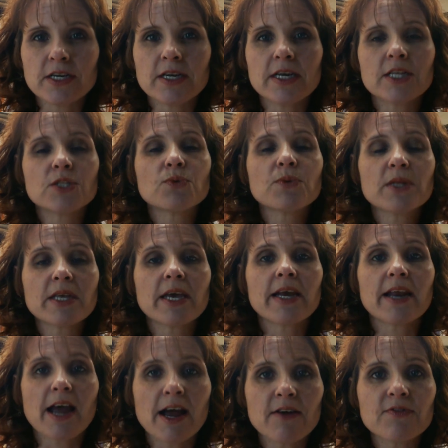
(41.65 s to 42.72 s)
It's really at
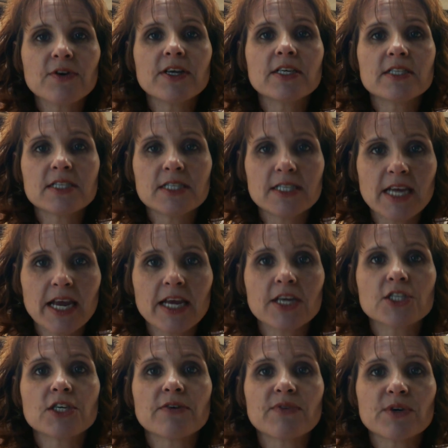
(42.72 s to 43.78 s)
every
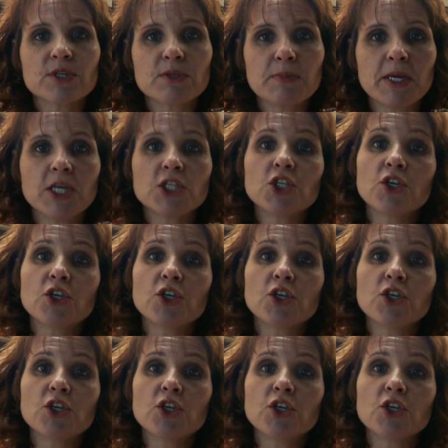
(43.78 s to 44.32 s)
stage of your speech.